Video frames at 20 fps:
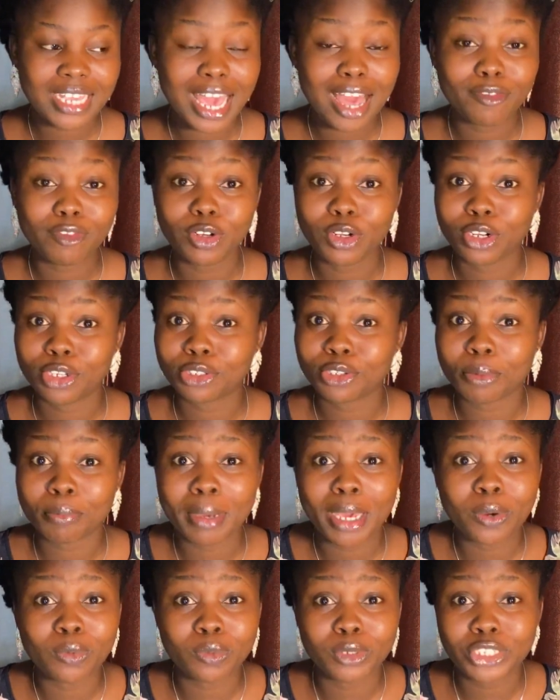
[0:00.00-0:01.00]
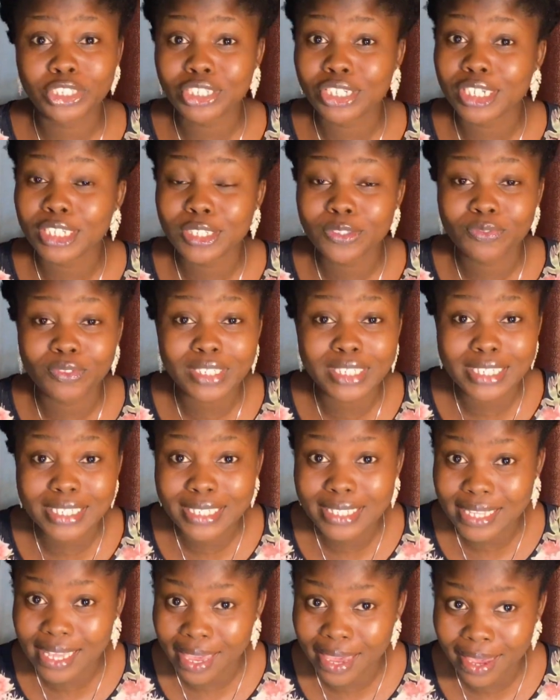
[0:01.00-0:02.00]
I have a lot on my wish list for
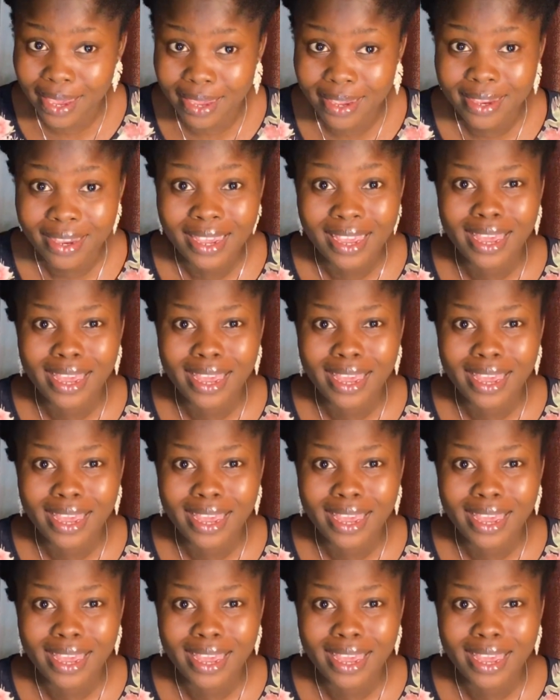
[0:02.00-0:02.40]
this year.